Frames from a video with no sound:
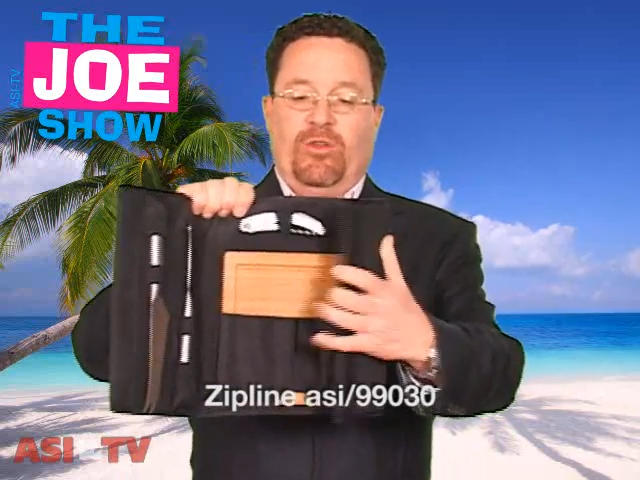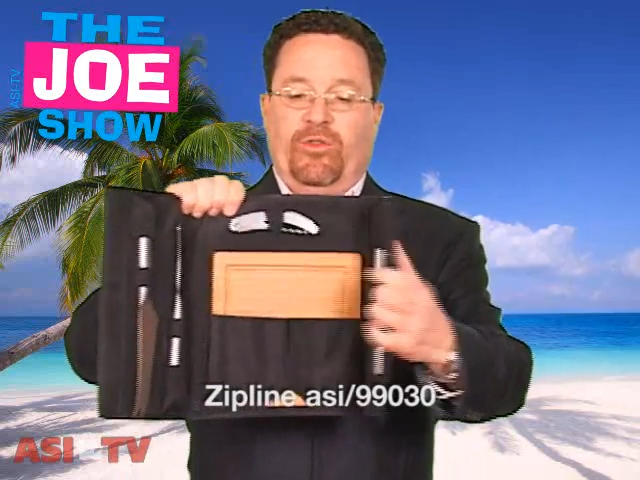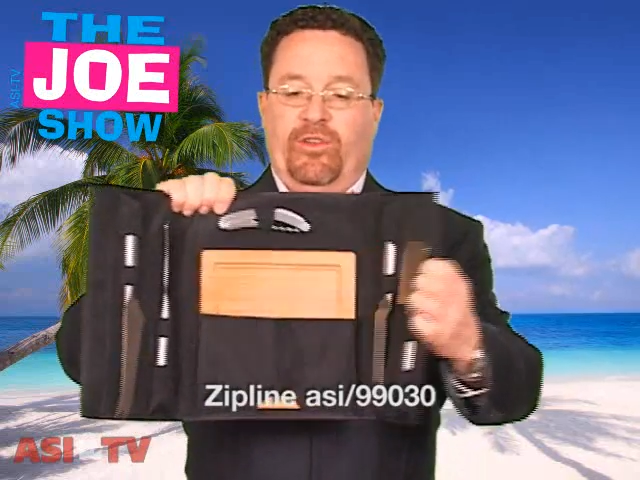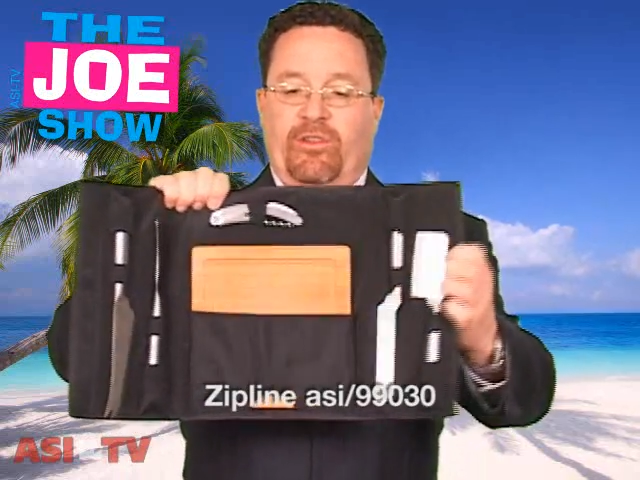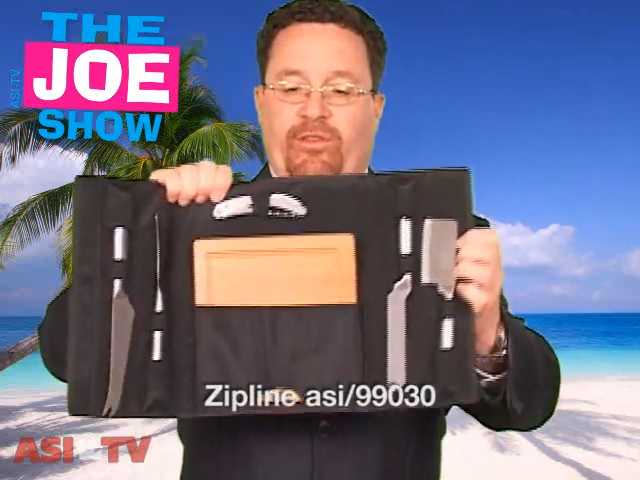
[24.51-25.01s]
You'll
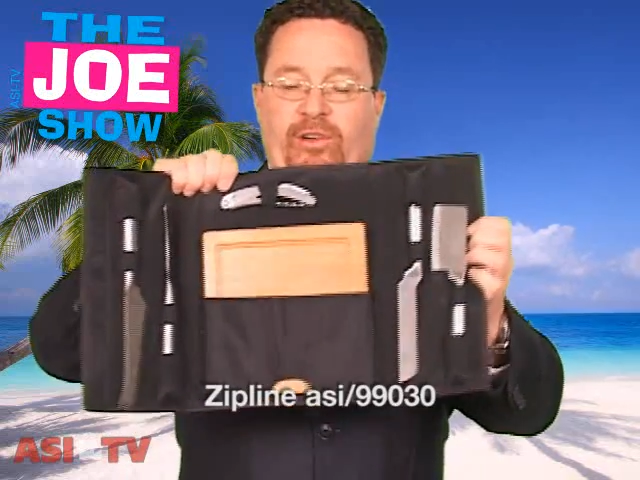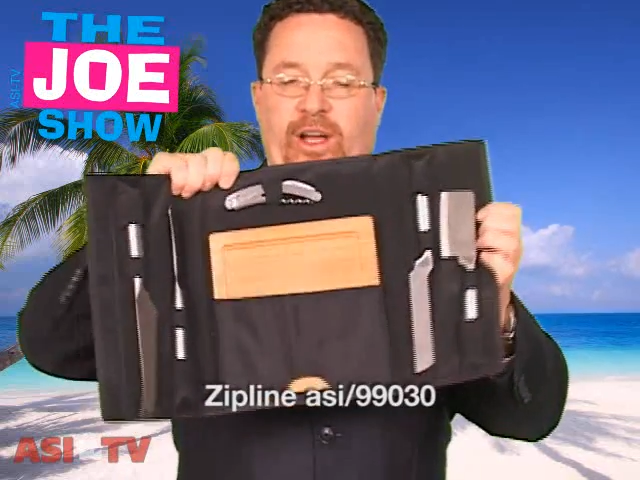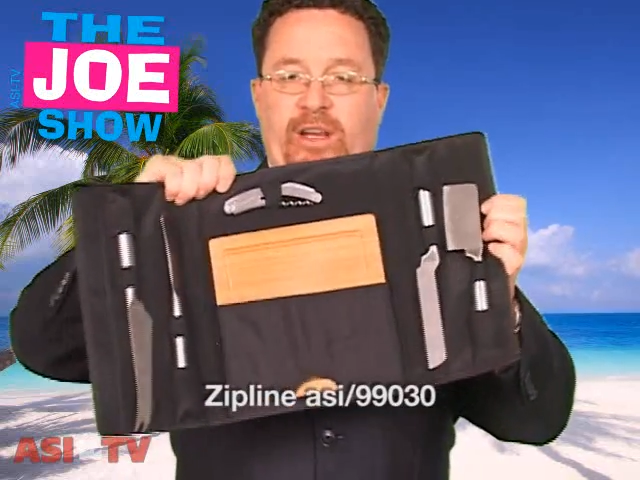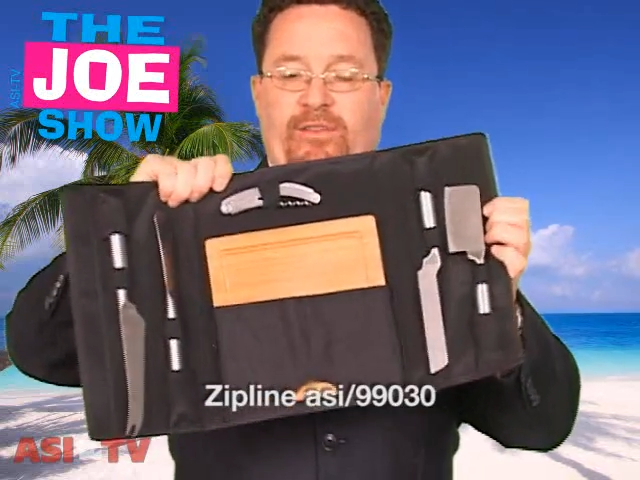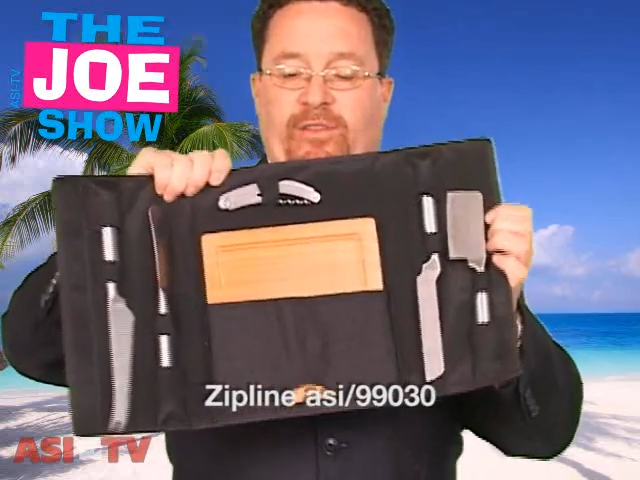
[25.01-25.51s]
see there's a
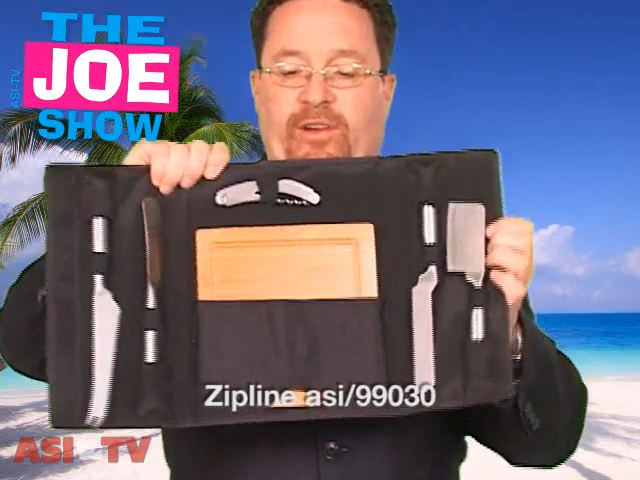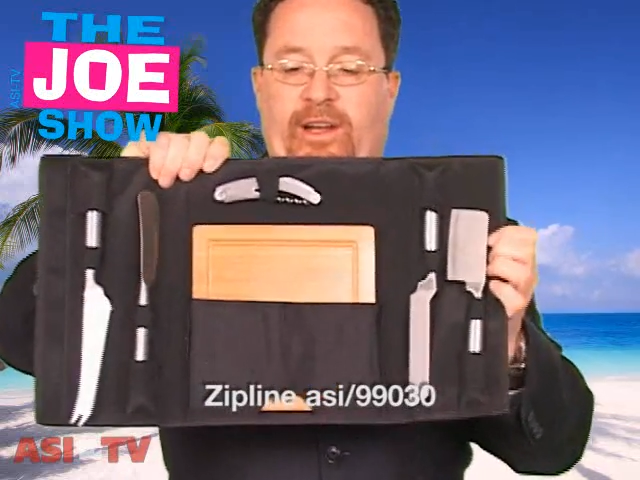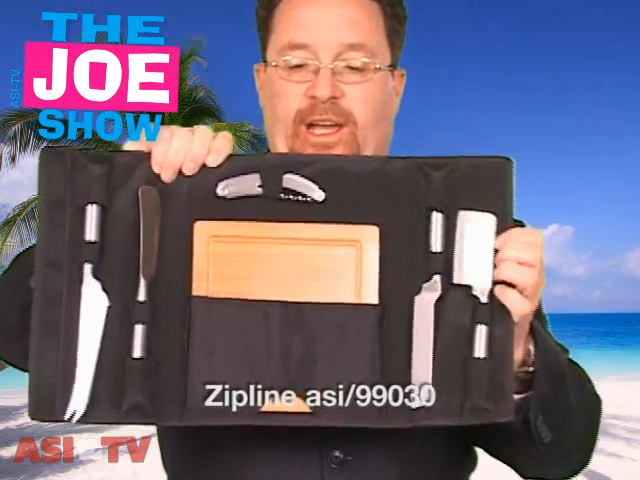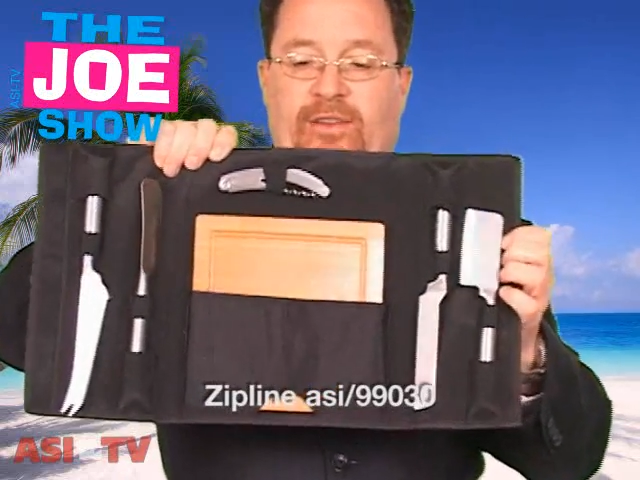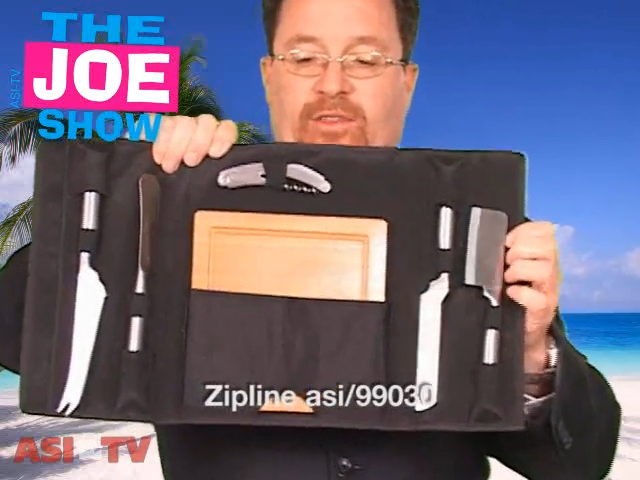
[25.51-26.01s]
variety of different
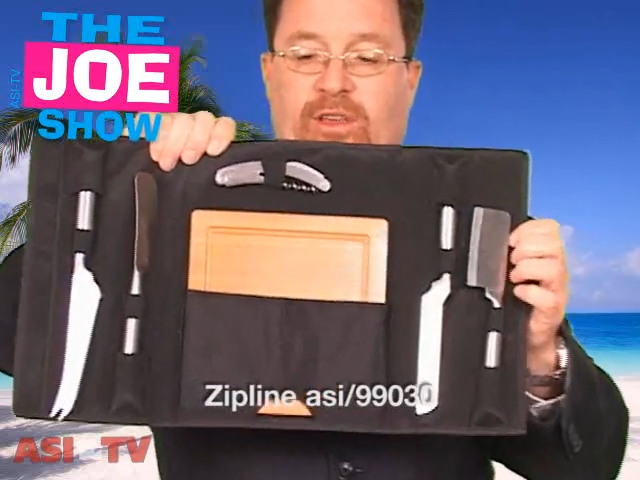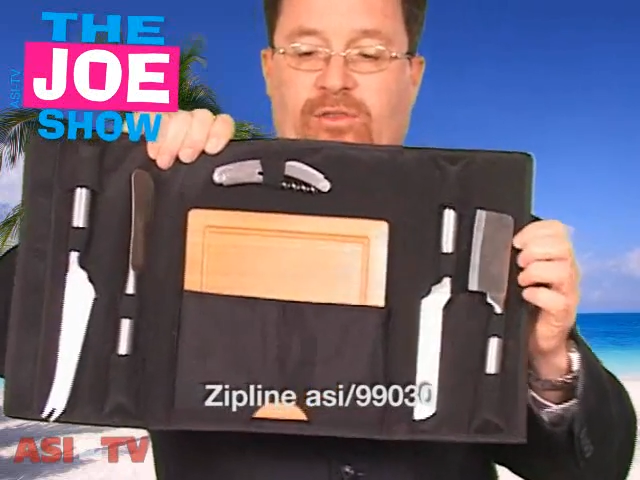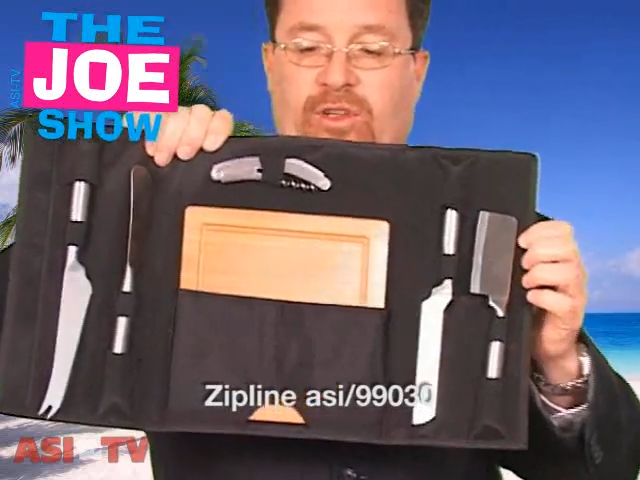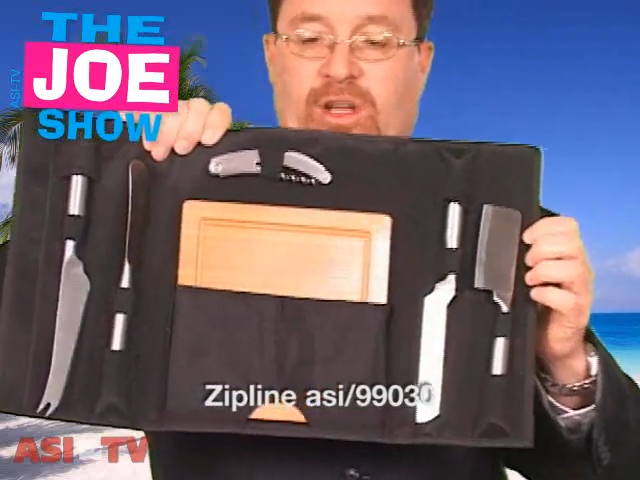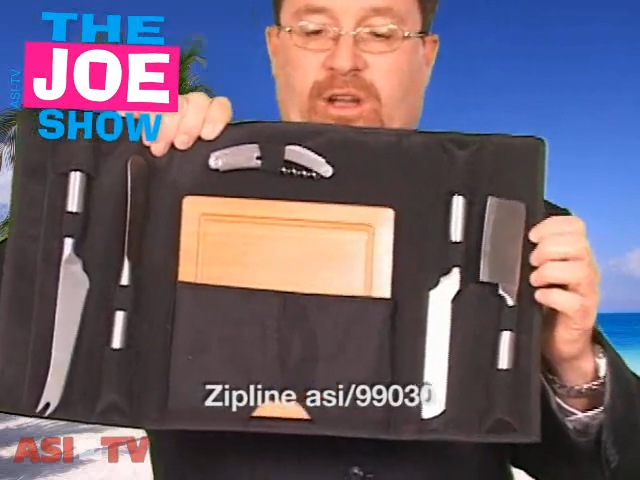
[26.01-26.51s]
knives there.
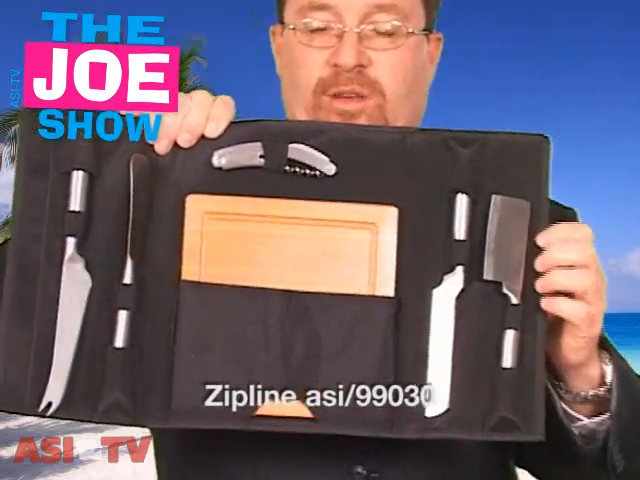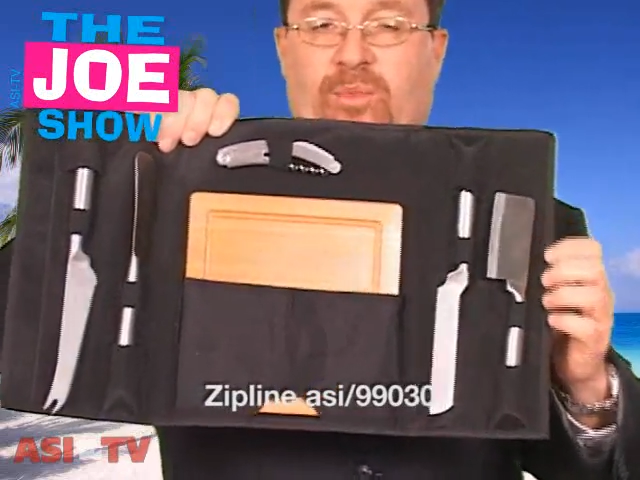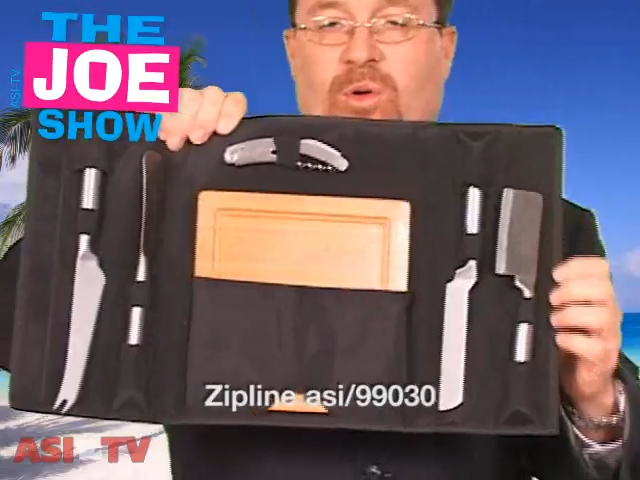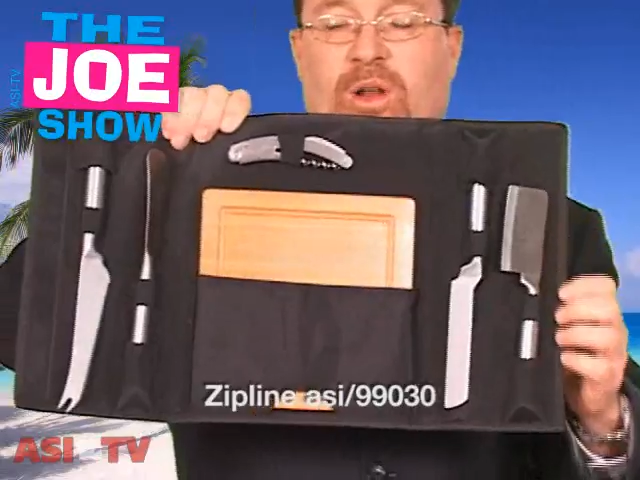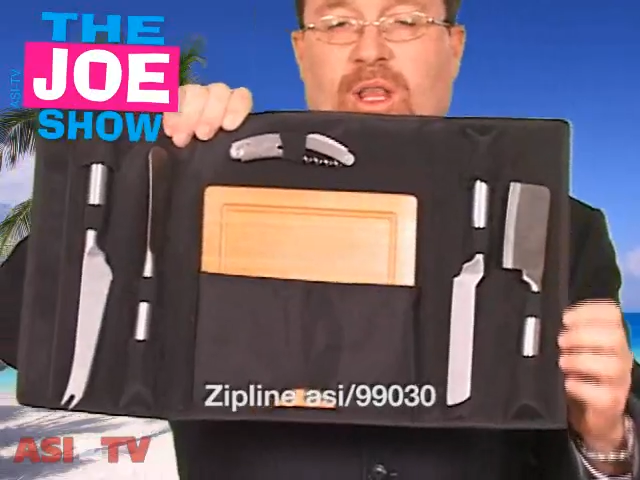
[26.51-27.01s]
There's a cutting
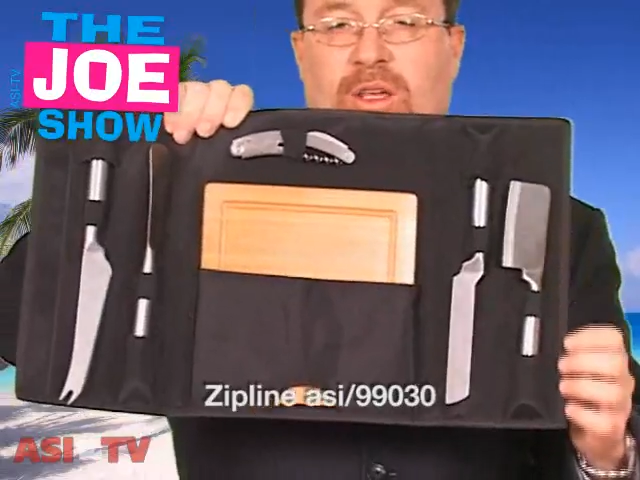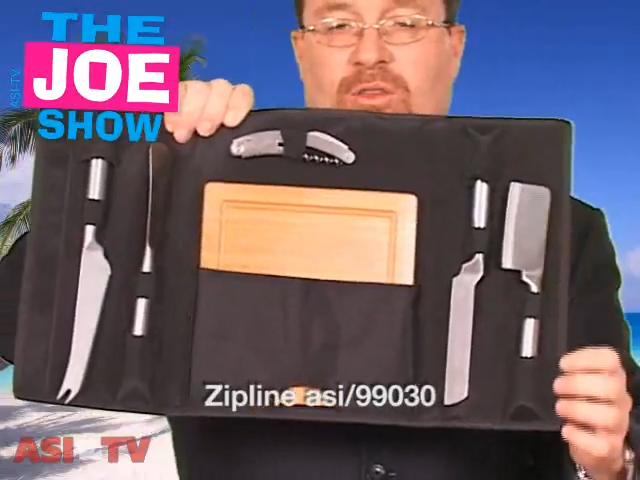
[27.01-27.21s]
board.